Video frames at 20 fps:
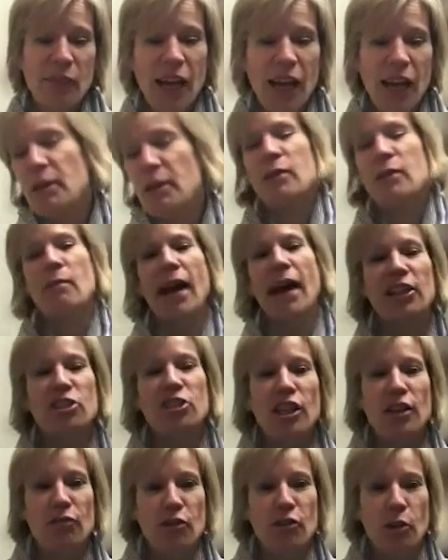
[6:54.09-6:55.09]
I mean,
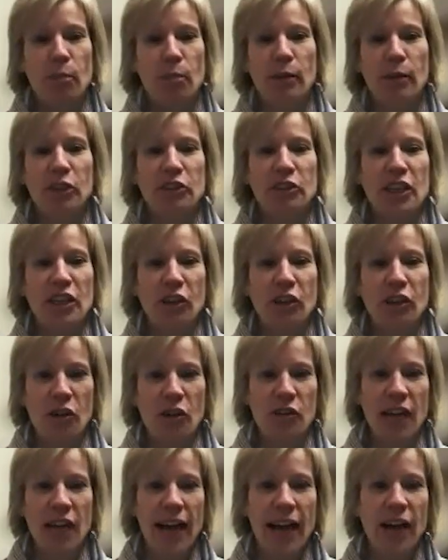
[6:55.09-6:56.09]
imagine if you're building your
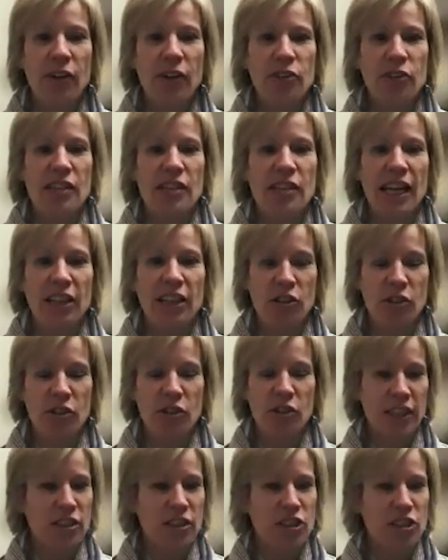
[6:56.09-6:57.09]
own house and you
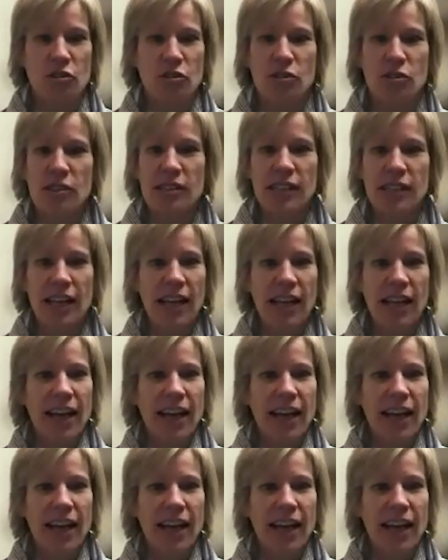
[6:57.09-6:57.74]
get to choose